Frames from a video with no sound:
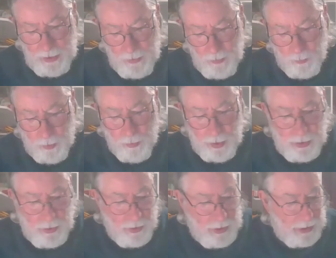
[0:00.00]
We're going
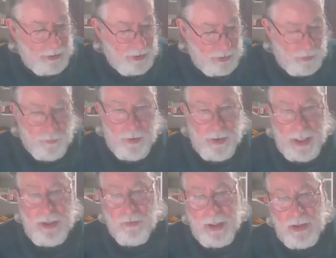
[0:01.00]
to take the silver
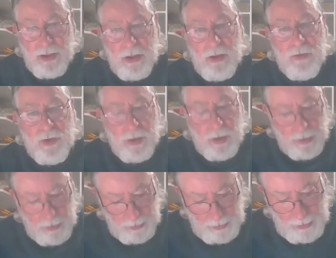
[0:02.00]
nitrate solution,
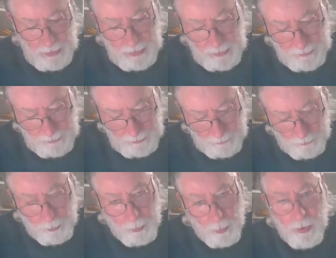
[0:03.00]

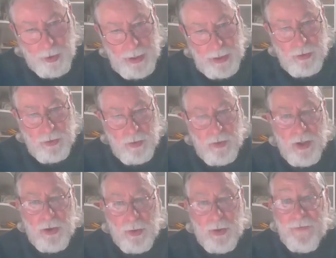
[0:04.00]
pour it into the
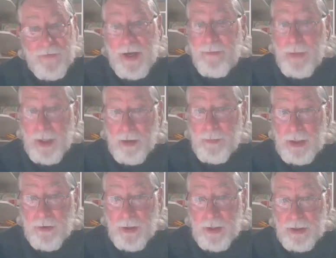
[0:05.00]
35
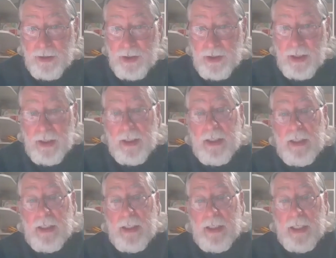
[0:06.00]
millimeter dish
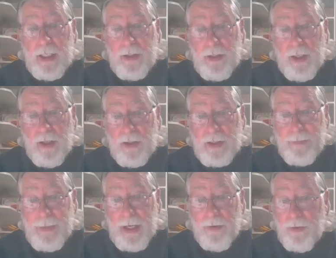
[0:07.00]
until it's
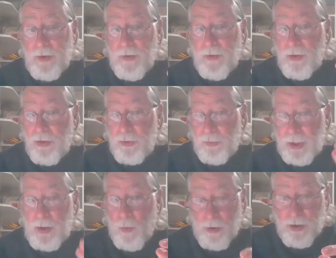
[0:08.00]
about
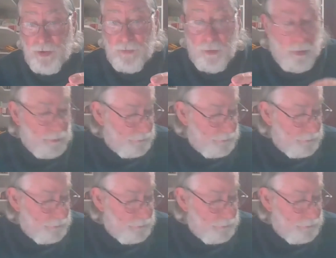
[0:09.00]
3/4 full.